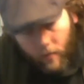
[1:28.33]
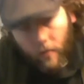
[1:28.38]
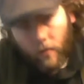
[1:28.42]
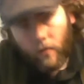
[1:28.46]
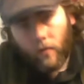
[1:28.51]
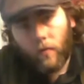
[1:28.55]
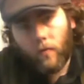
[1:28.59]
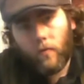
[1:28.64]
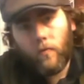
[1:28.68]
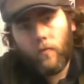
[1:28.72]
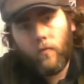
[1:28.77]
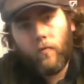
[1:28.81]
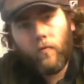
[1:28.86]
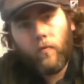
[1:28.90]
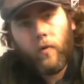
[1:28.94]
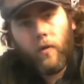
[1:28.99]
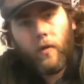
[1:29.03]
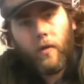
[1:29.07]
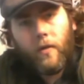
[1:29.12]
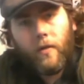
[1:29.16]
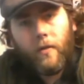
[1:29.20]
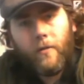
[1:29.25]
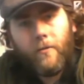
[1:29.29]

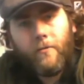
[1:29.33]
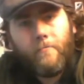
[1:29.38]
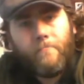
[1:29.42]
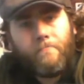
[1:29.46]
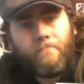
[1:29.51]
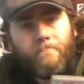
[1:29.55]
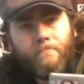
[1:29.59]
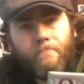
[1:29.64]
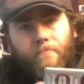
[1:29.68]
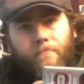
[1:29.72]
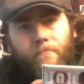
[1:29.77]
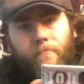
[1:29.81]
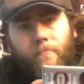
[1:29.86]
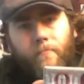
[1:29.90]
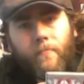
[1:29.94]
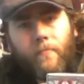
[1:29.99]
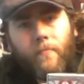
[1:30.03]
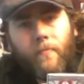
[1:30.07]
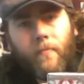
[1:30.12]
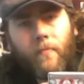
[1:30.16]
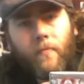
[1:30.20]
(silence)